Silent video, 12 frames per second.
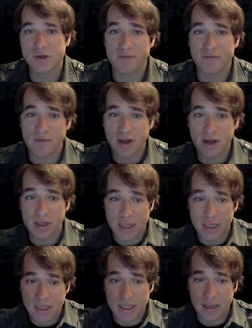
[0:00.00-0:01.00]
You can find a
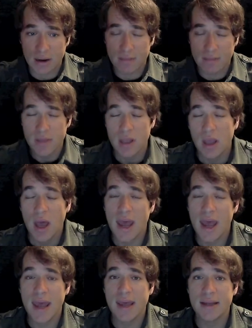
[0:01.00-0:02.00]
link here,
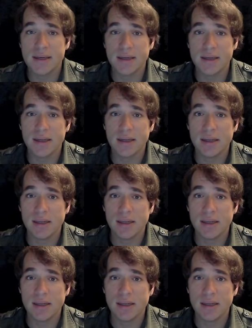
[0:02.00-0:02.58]
and uh,